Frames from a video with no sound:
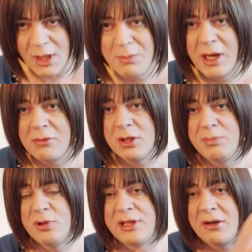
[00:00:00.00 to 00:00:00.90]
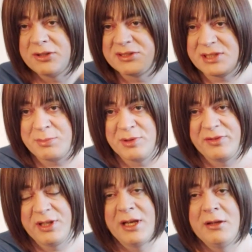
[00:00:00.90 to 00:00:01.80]
but I'm going to put that on a separate
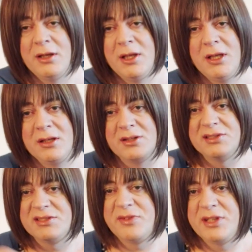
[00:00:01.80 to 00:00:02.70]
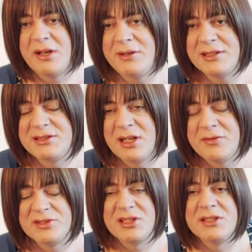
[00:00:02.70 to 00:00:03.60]
video because this video in itself
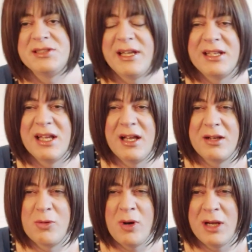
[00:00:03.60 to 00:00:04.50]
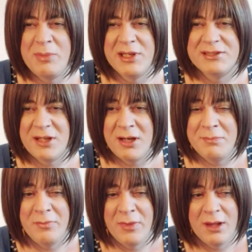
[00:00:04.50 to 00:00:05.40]
is going to take quite a bit of time.